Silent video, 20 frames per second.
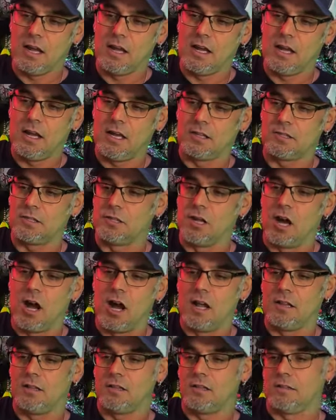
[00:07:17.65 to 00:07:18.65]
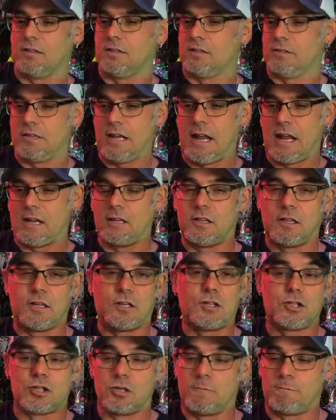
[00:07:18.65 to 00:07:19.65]
it's not
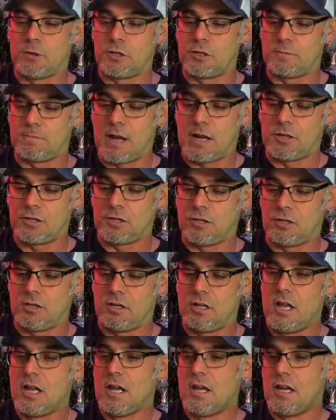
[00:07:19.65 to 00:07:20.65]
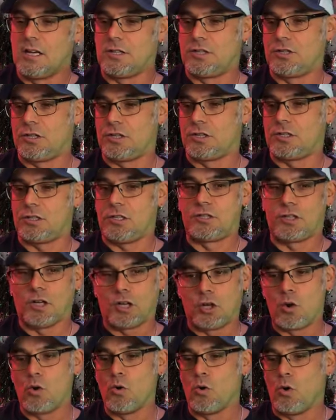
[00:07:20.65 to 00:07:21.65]
anything super special. It's a
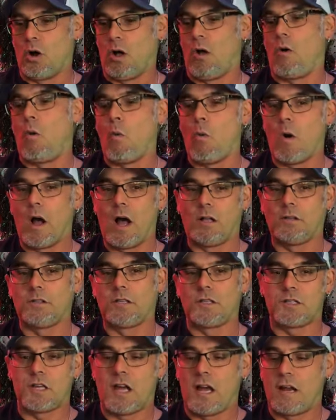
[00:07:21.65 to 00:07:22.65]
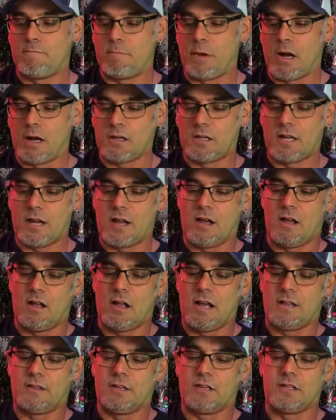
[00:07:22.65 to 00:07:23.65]
cool, well-designed
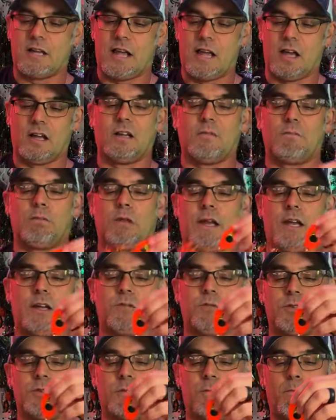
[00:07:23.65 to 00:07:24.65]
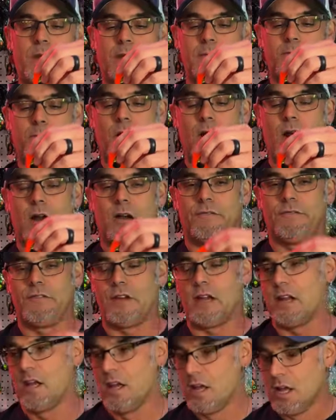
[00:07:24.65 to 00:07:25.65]
bucktail, and the dangle blade was a big part of
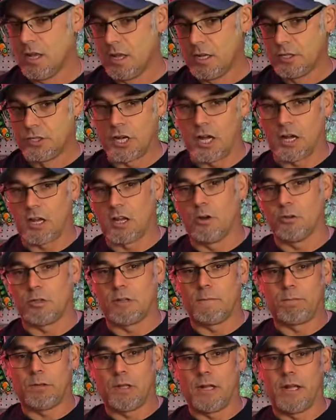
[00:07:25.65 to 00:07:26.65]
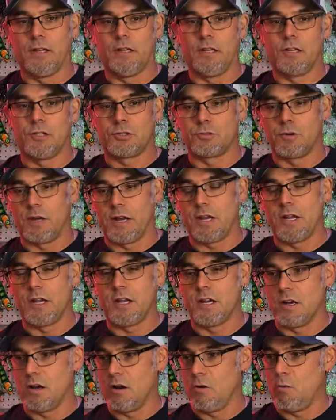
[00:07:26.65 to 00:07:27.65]
it. Check out the playlist right
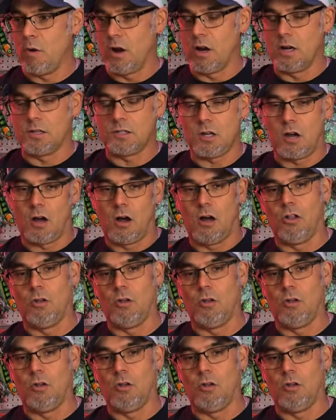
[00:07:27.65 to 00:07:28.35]
here where it's all